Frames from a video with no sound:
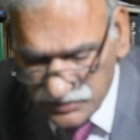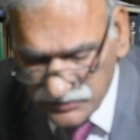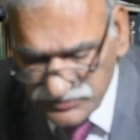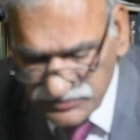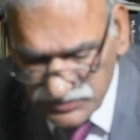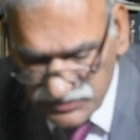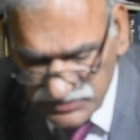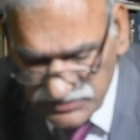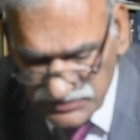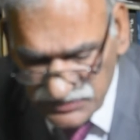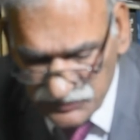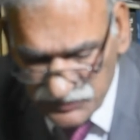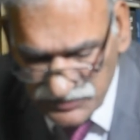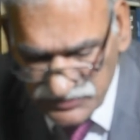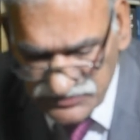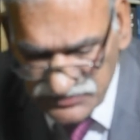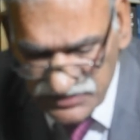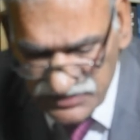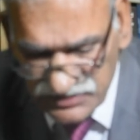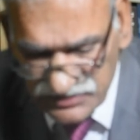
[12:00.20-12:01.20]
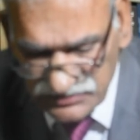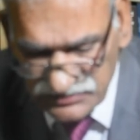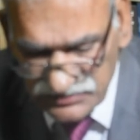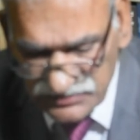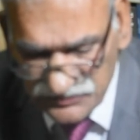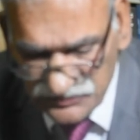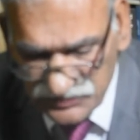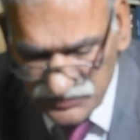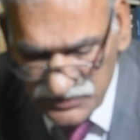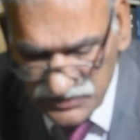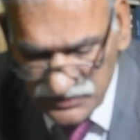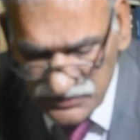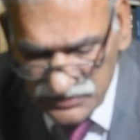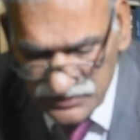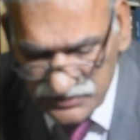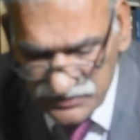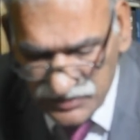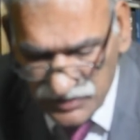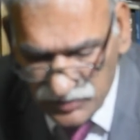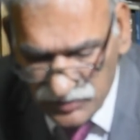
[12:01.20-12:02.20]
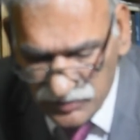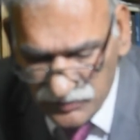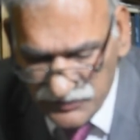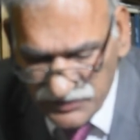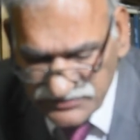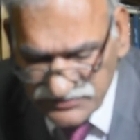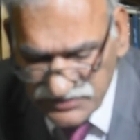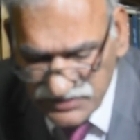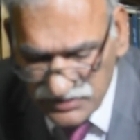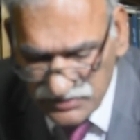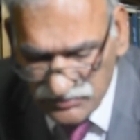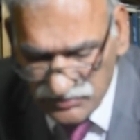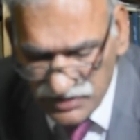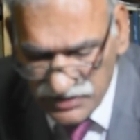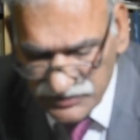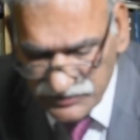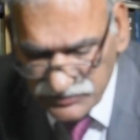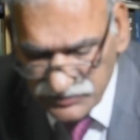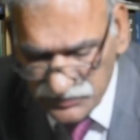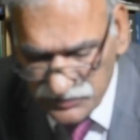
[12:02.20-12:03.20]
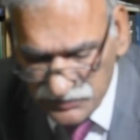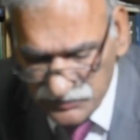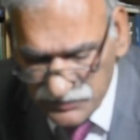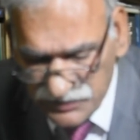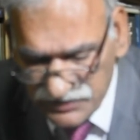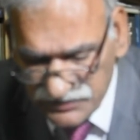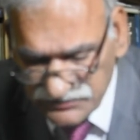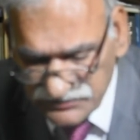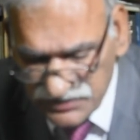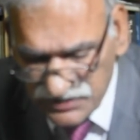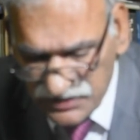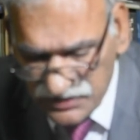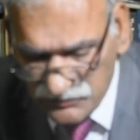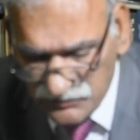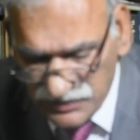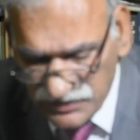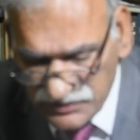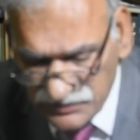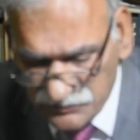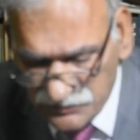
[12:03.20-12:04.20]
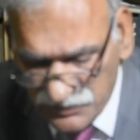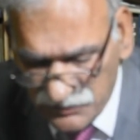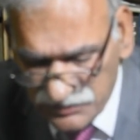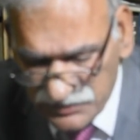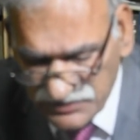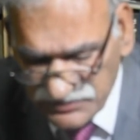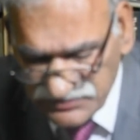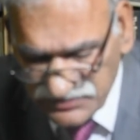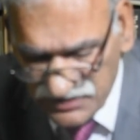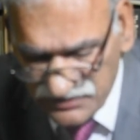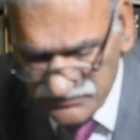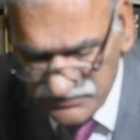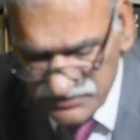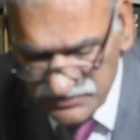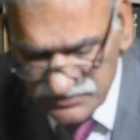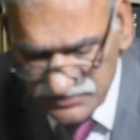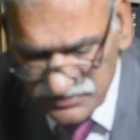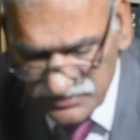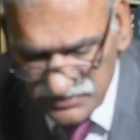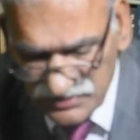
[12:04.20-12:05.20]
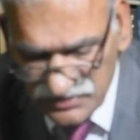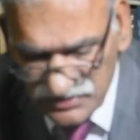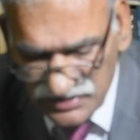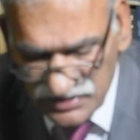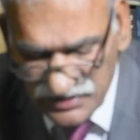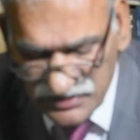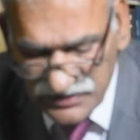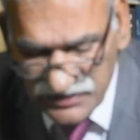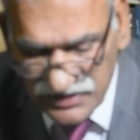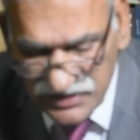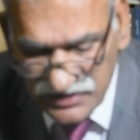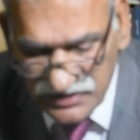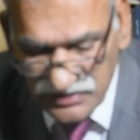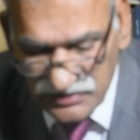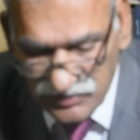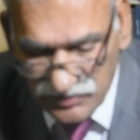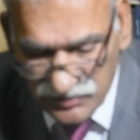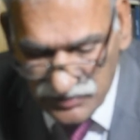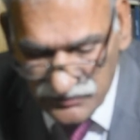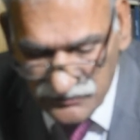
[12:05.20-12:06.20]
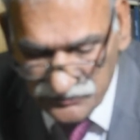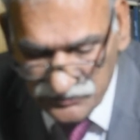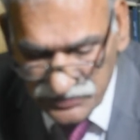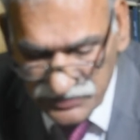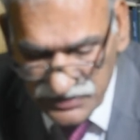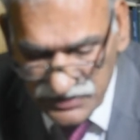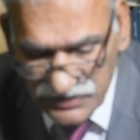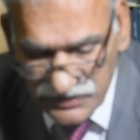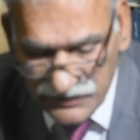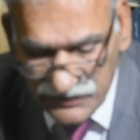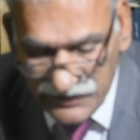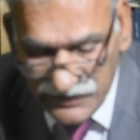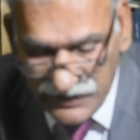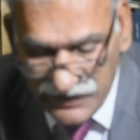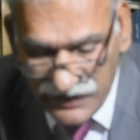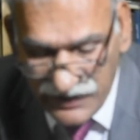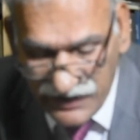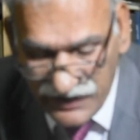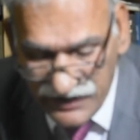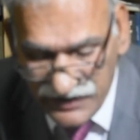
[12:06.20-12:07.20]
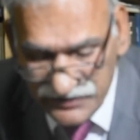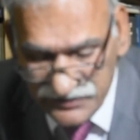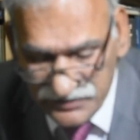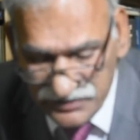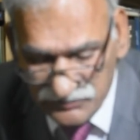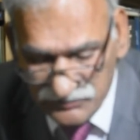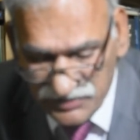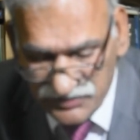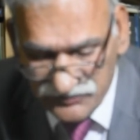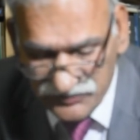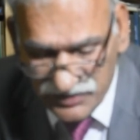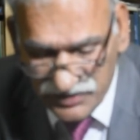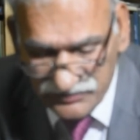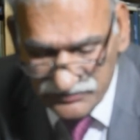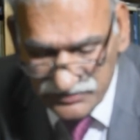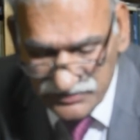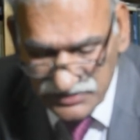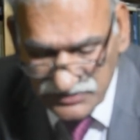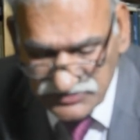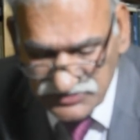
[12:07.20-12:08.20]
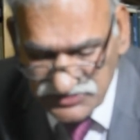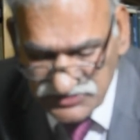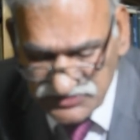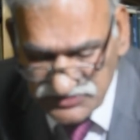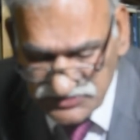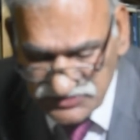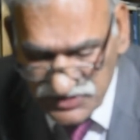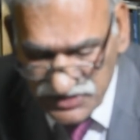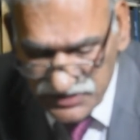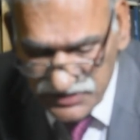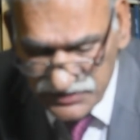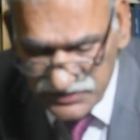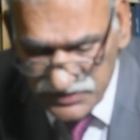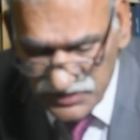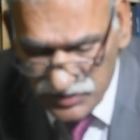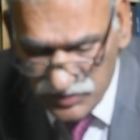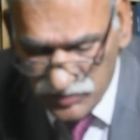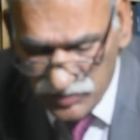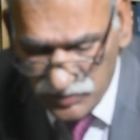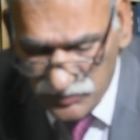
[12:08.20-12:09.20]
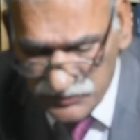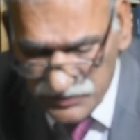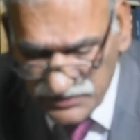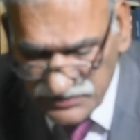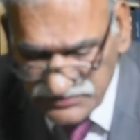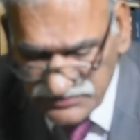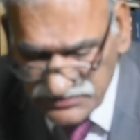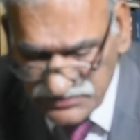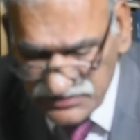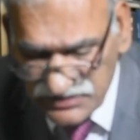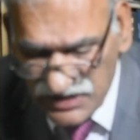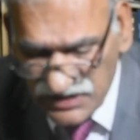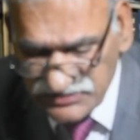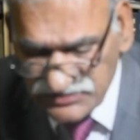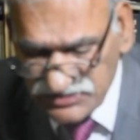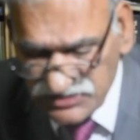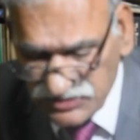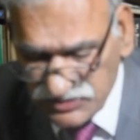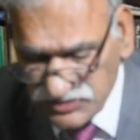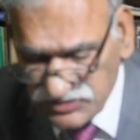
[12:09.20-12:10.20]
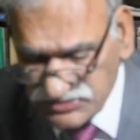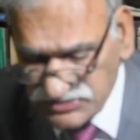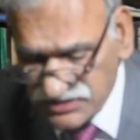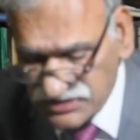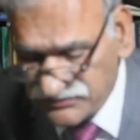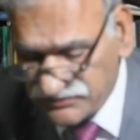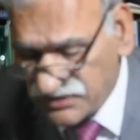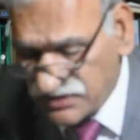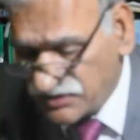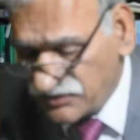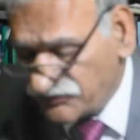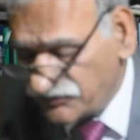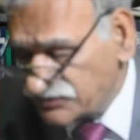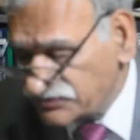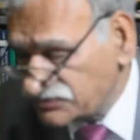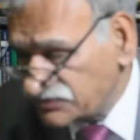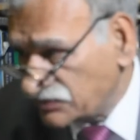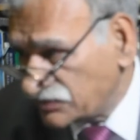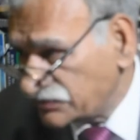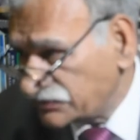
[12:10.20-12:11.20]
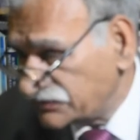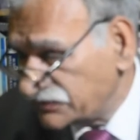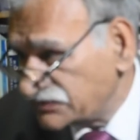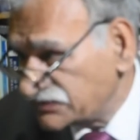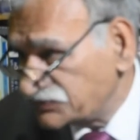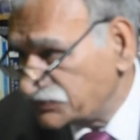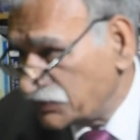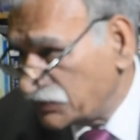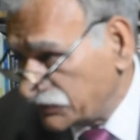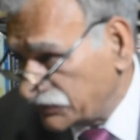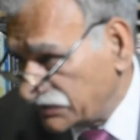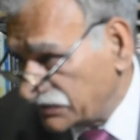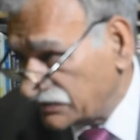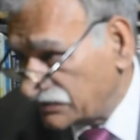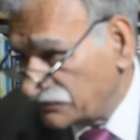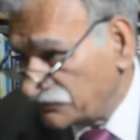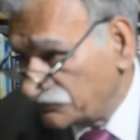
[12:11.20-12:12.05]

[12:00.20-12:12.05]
of judicial proceedings, documents required to be maintained by a public servant under any law. And number 5, registered documents, the execution whereof is not disputed.